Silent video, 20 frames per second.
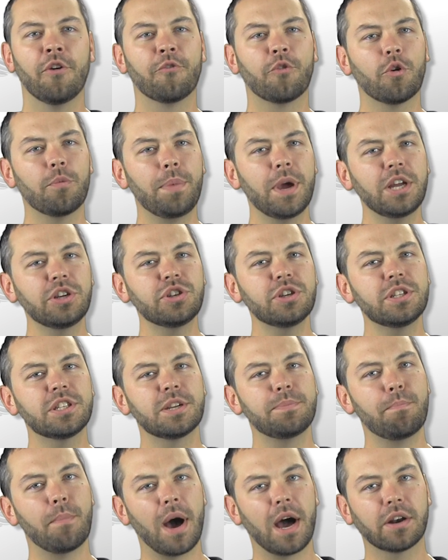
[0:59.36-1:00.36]
For patients
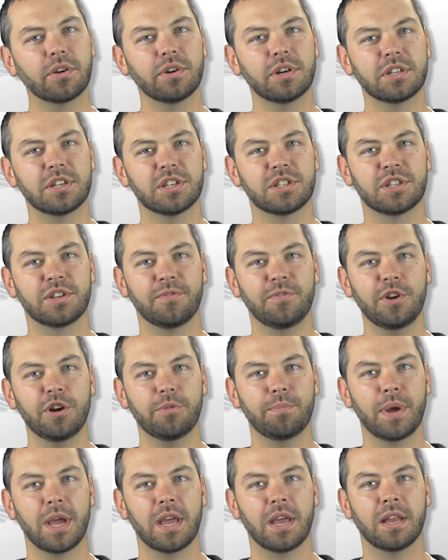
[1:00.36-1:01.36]
in moderate to severe
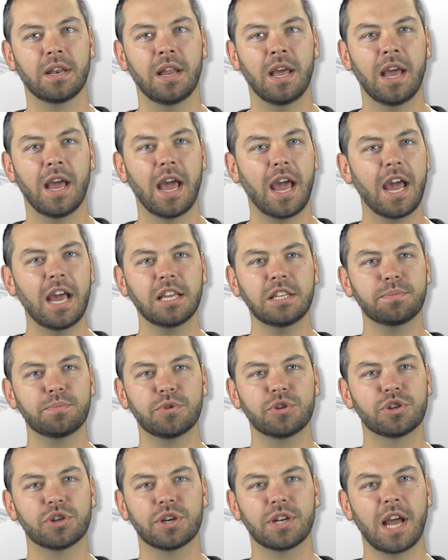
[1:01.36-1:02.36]
pain,
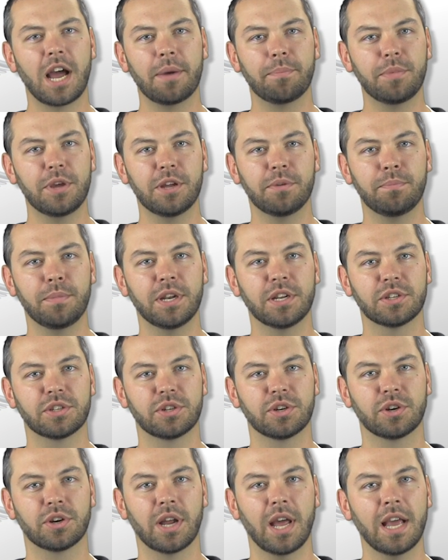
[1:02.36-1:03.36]
aspirin should not be
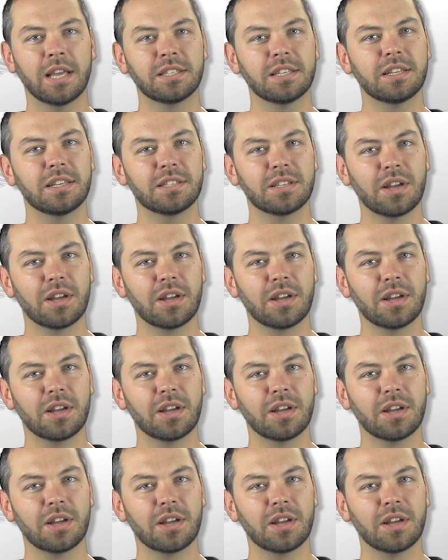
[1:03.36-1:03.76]
administered, as it